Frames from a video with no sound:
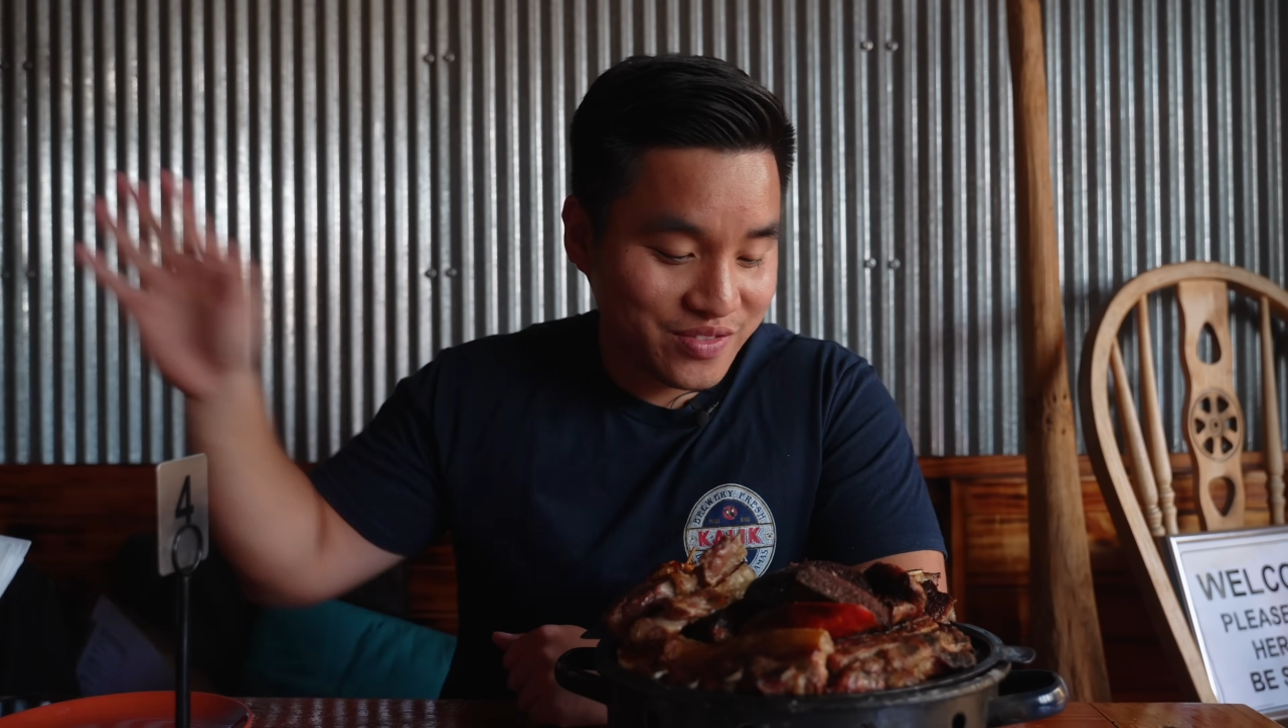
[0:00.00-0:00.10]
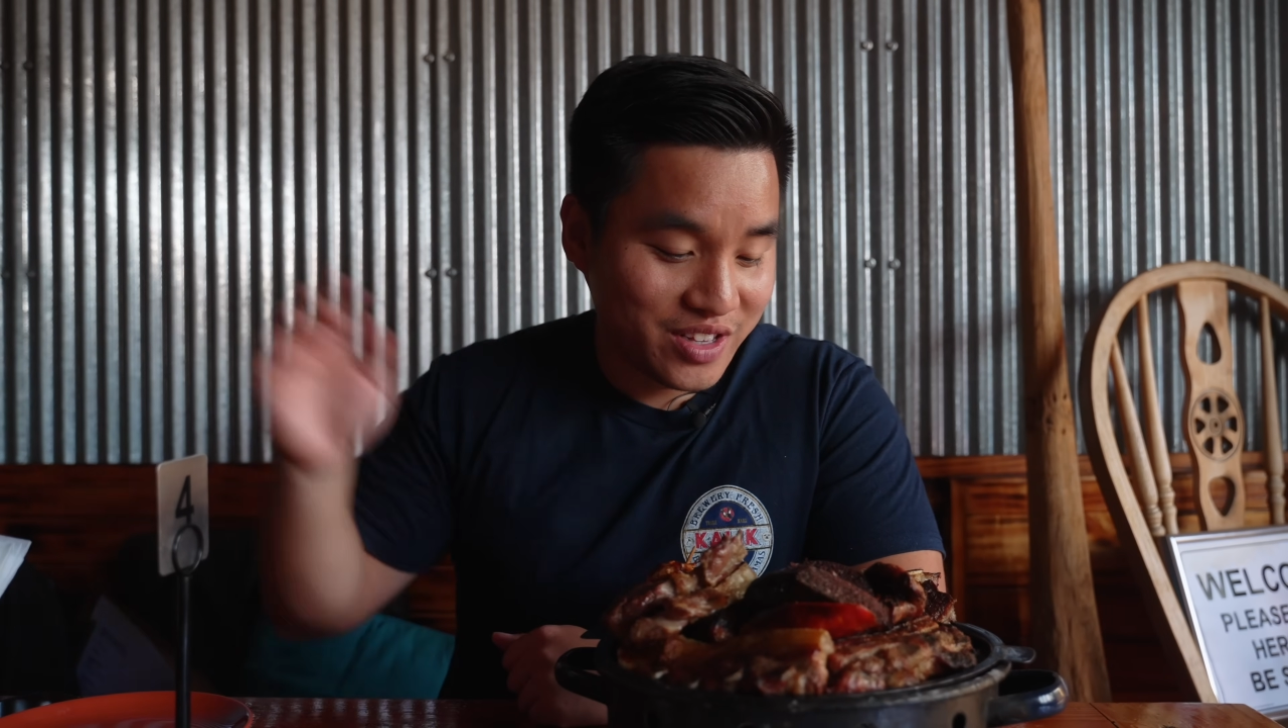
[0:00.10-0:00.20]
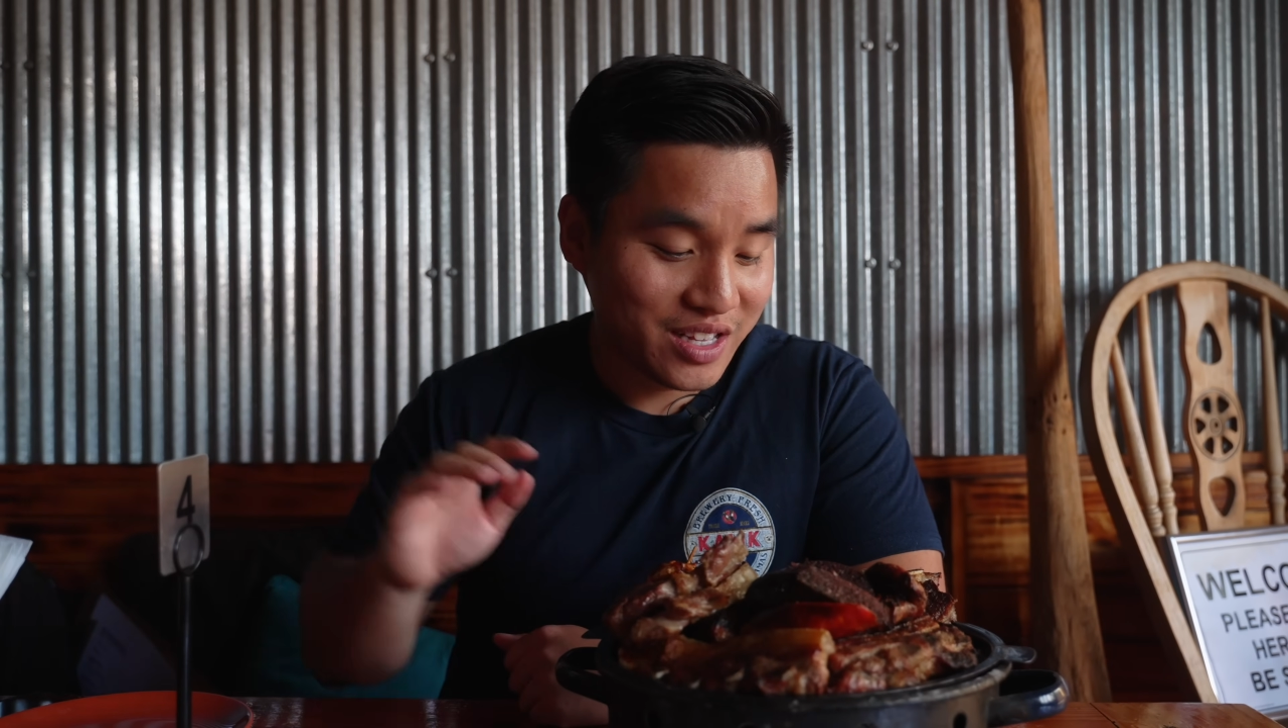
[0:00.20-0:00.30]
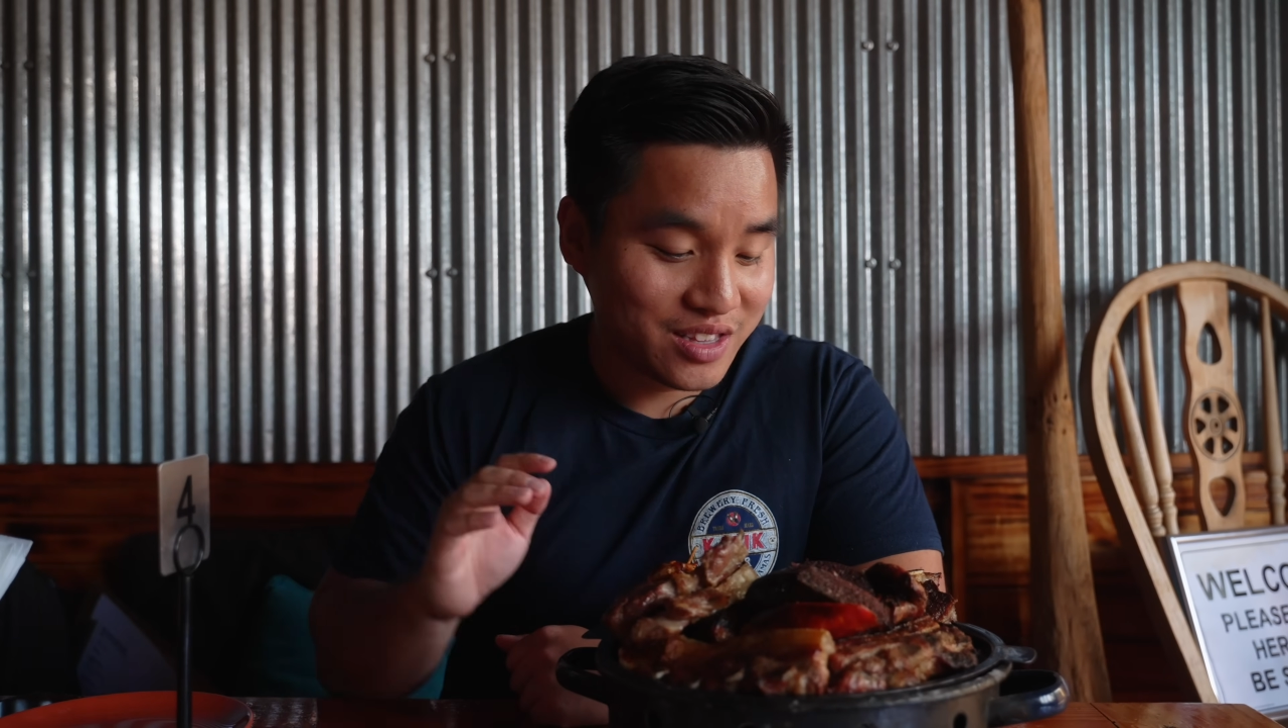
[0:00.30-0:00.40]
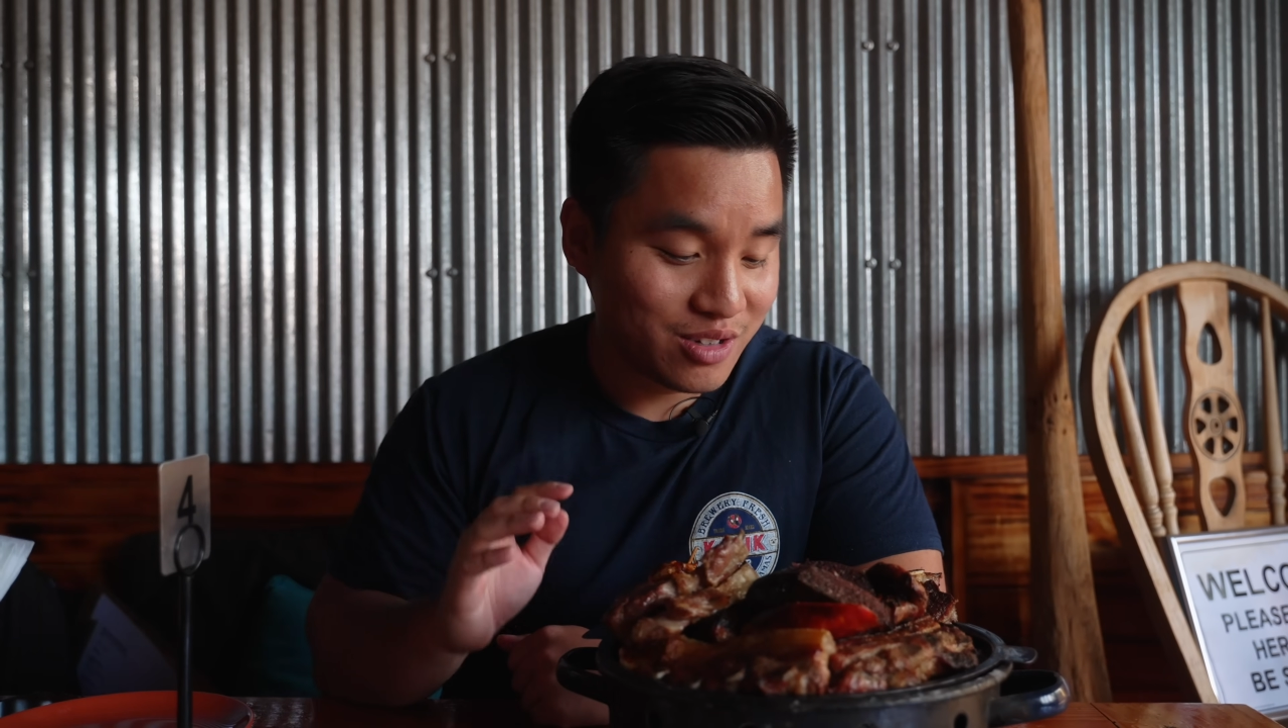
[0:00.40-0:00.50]

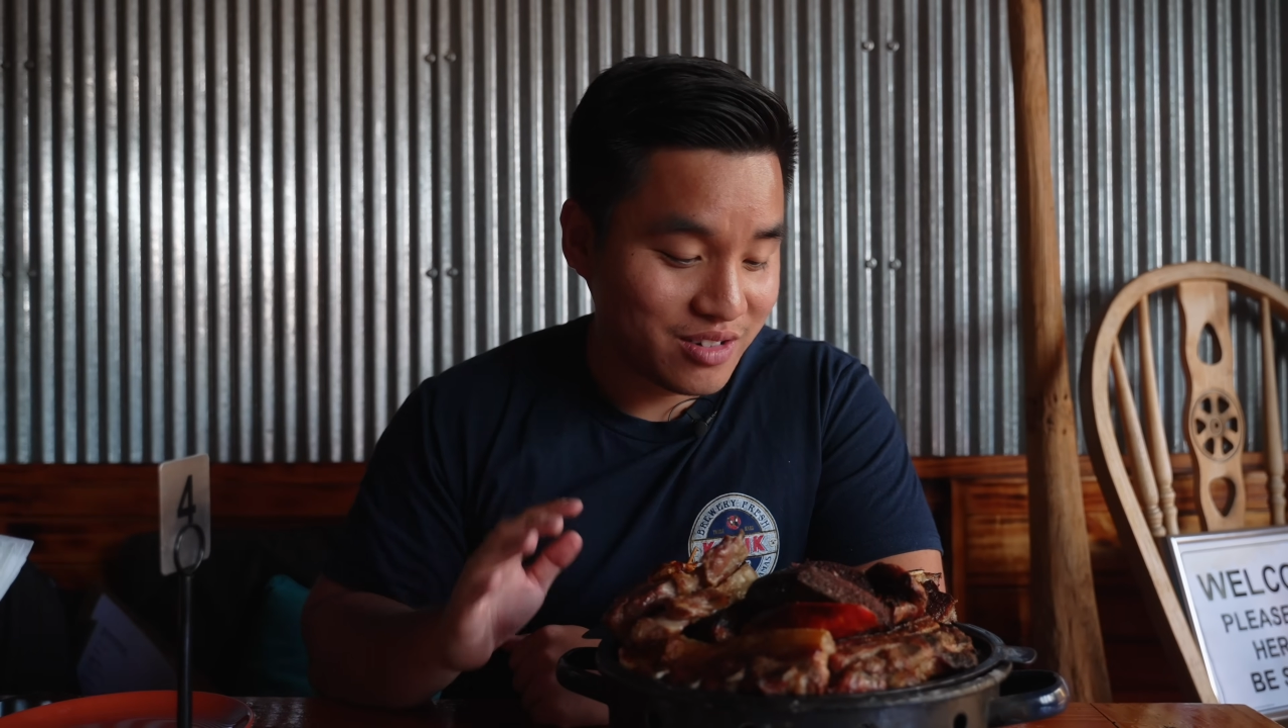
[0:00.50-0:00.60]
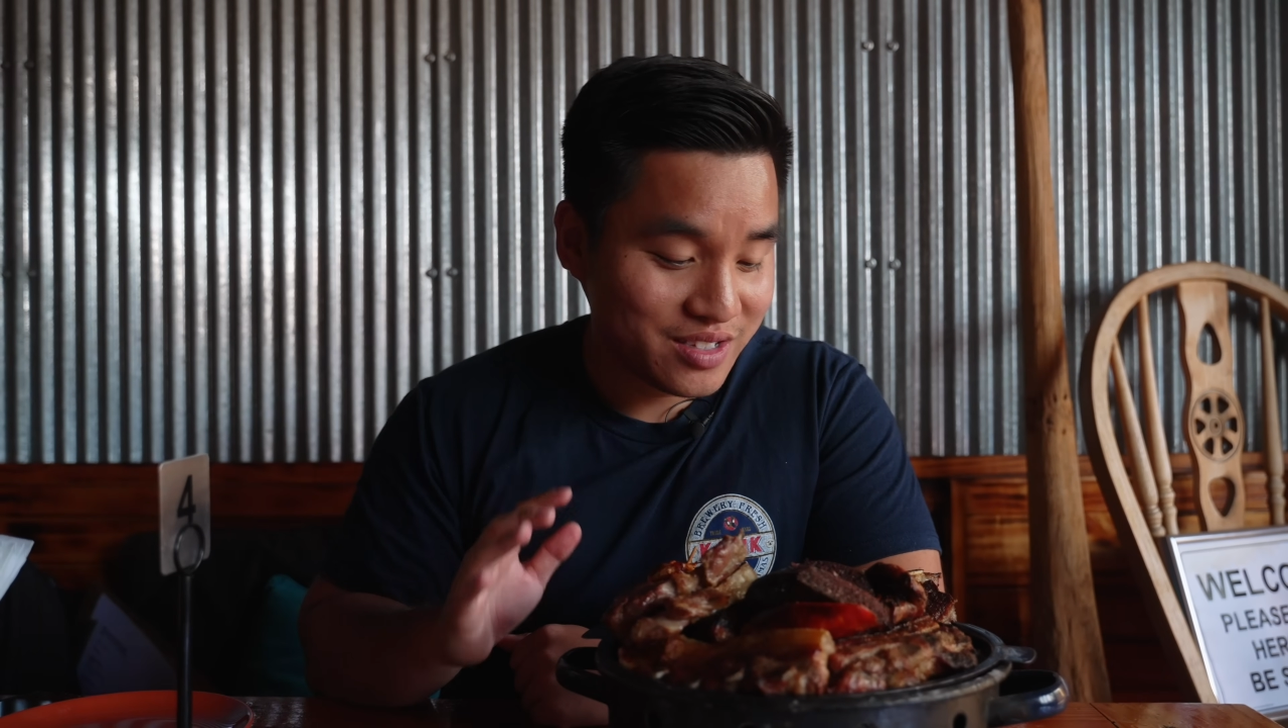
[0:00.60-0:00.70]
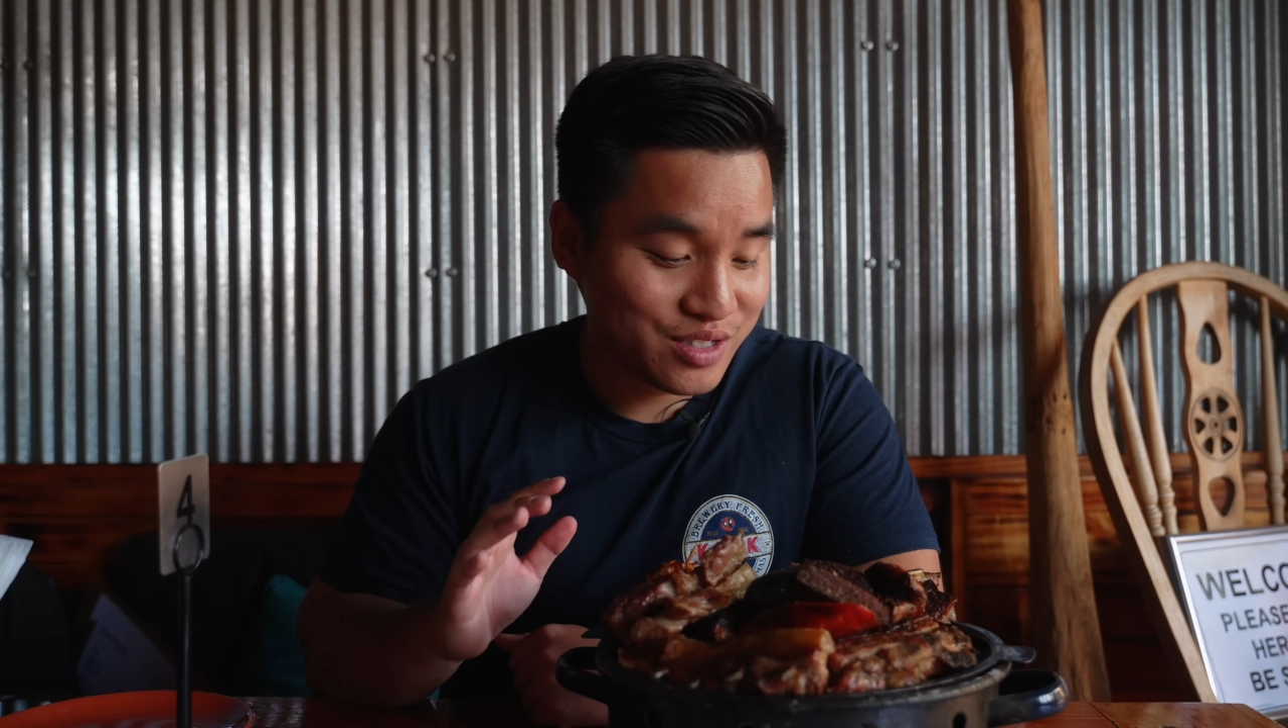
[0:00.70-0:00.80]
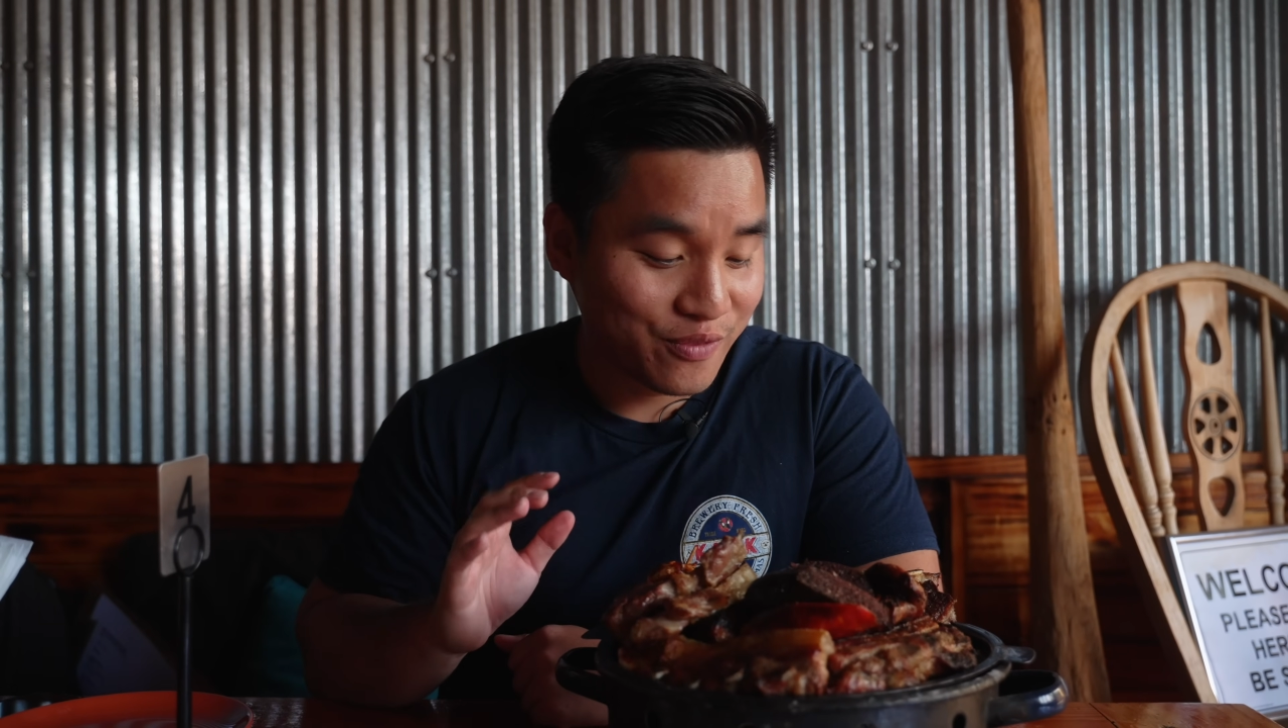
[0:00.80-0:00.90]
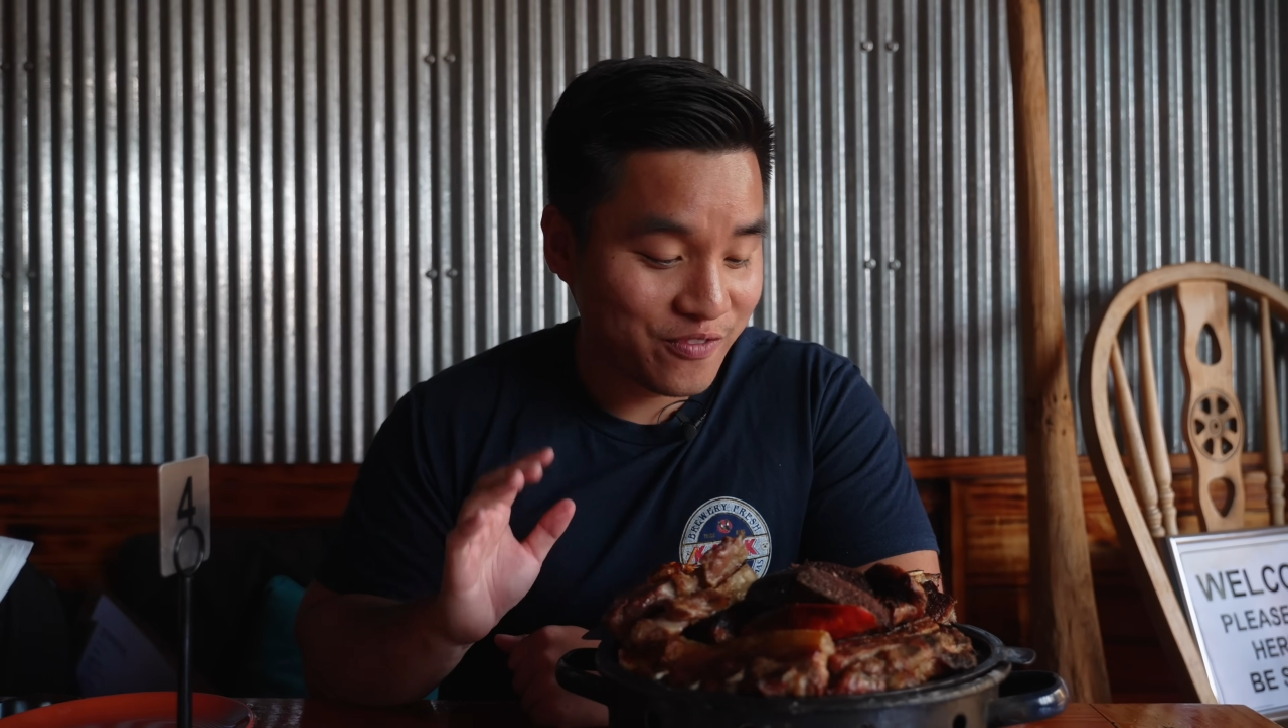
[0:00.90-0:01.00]
there told us the